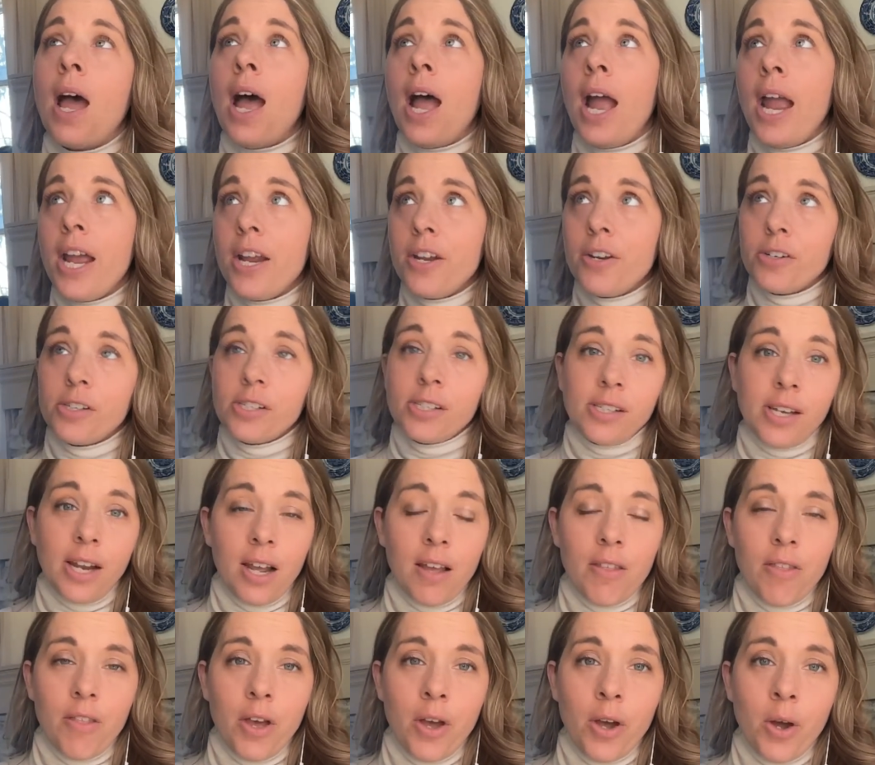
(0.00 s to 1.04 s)
I
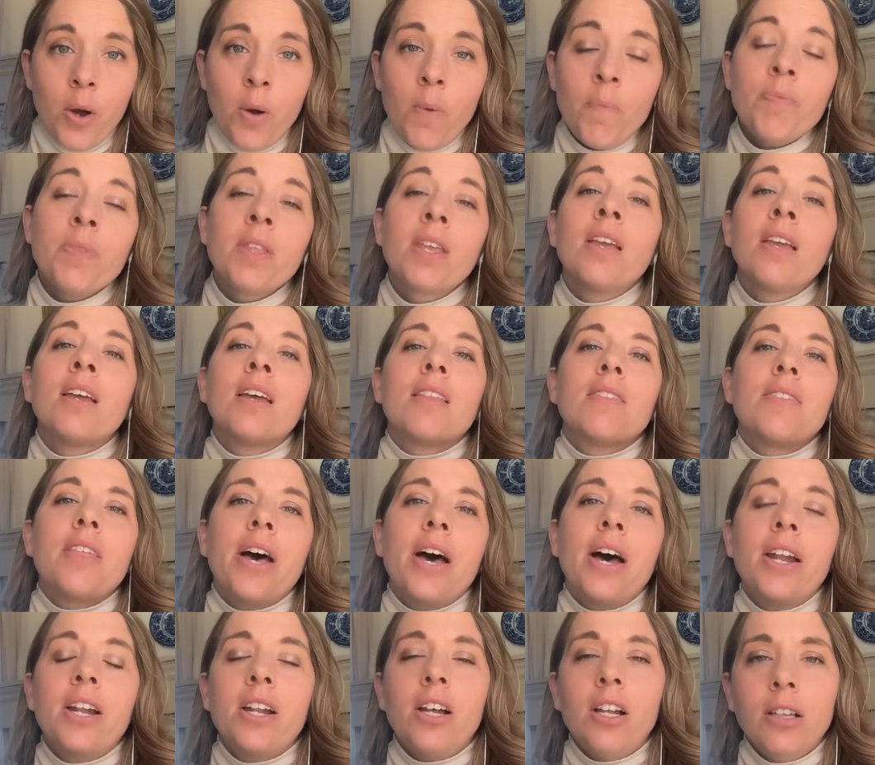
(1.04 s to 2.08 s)
understand though
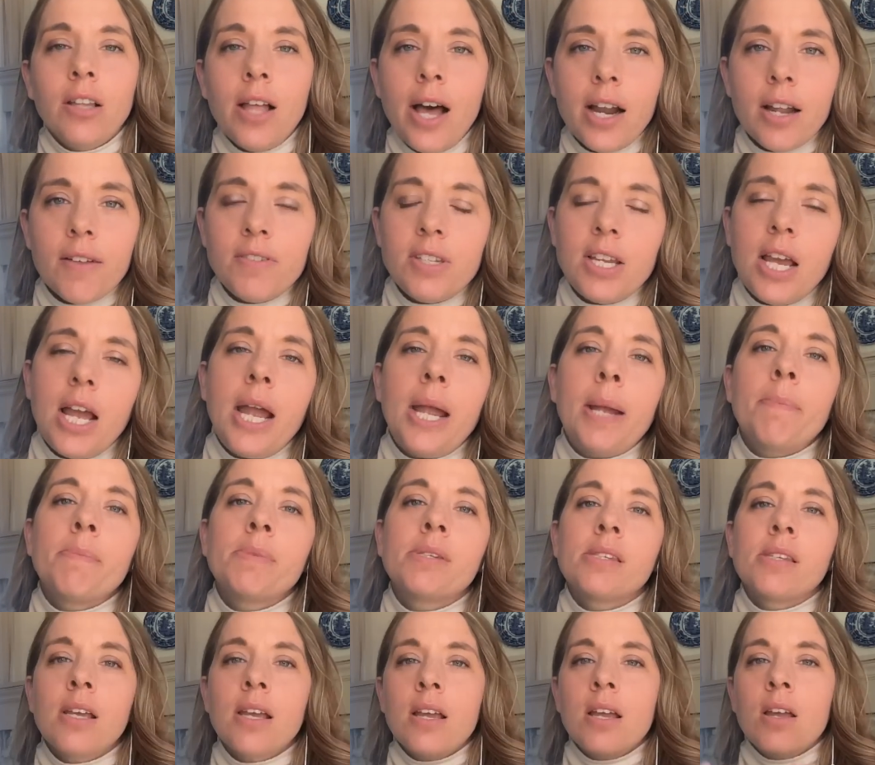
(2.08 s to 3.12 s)
that a lot of
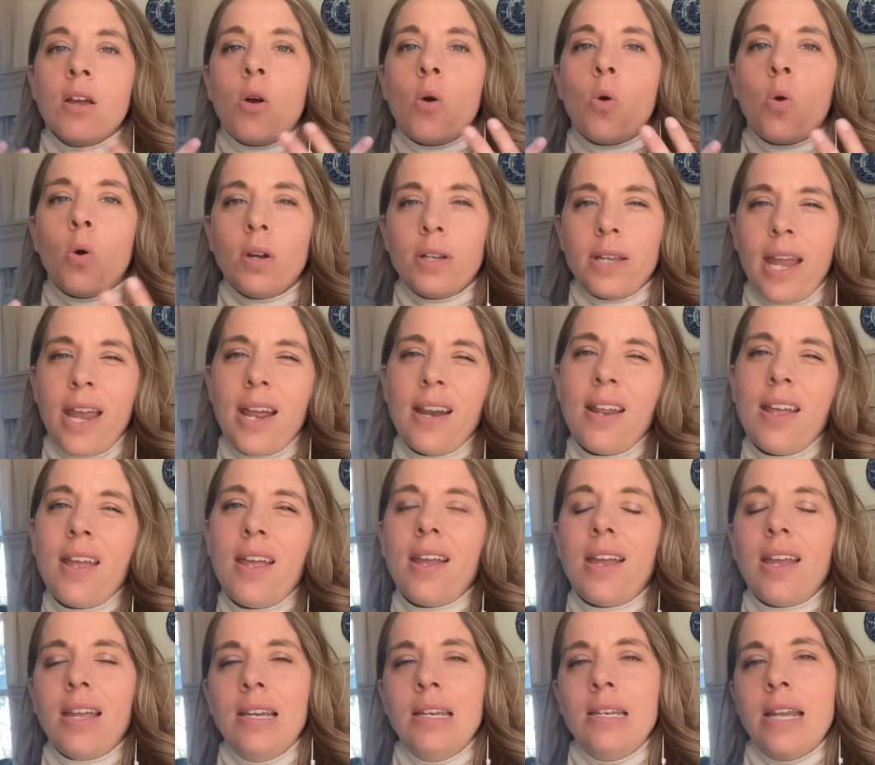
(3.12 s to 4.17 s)
times
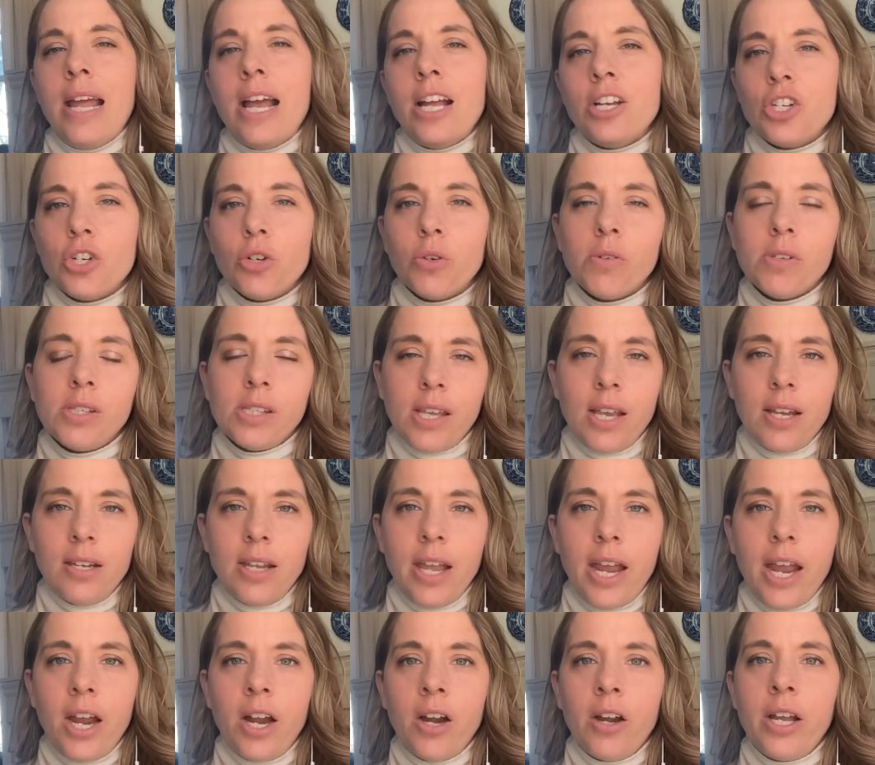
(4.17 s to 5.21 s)
organic and natural
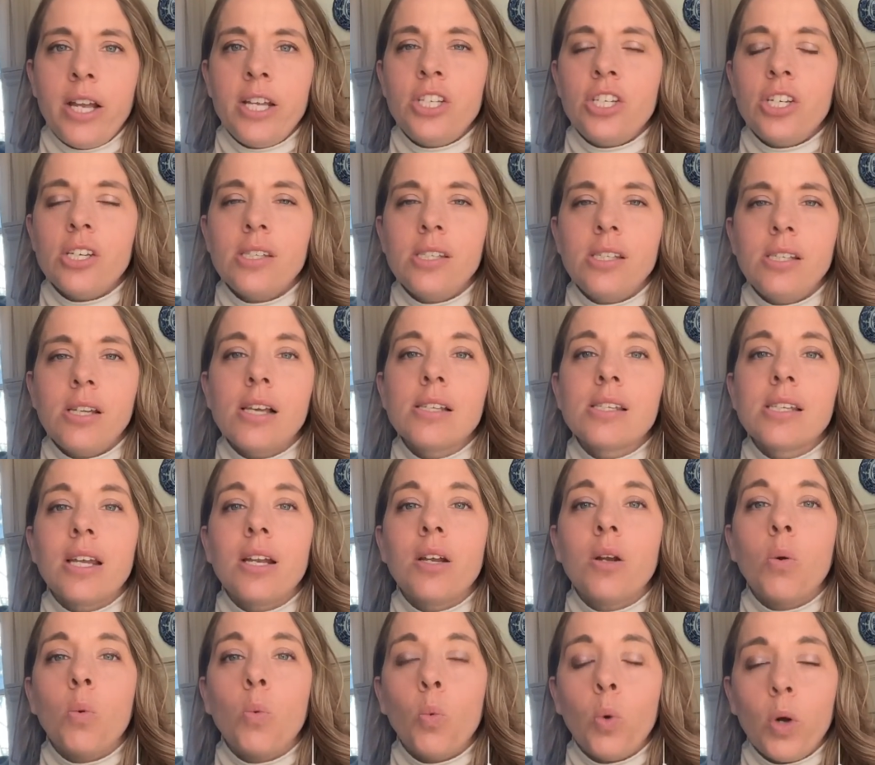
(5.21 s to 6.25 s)
skincare, it just
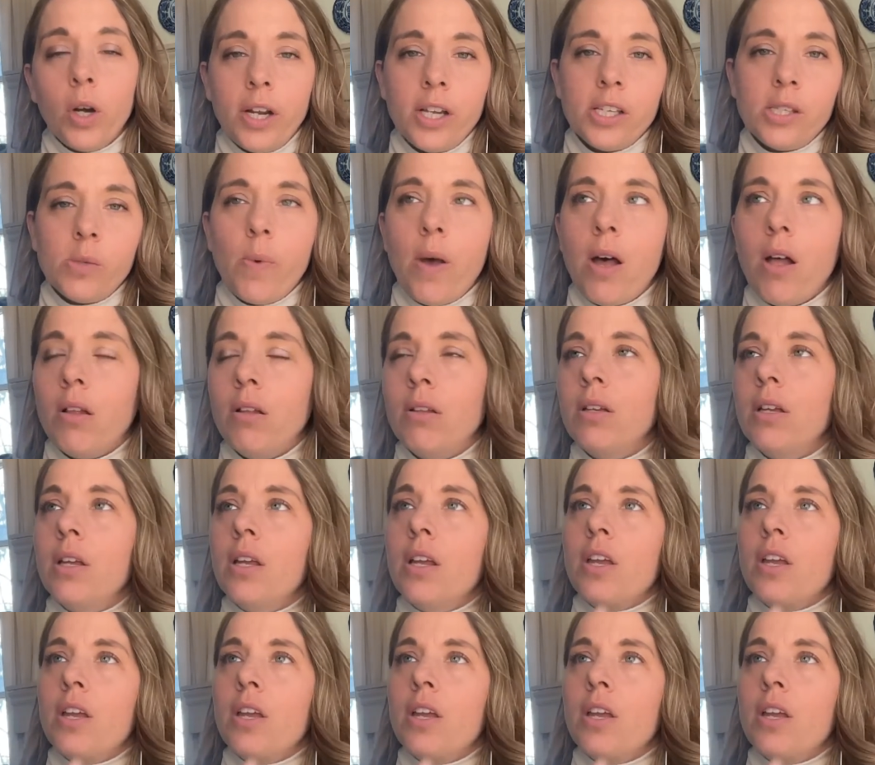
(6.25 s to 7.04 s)
doesn't work as well.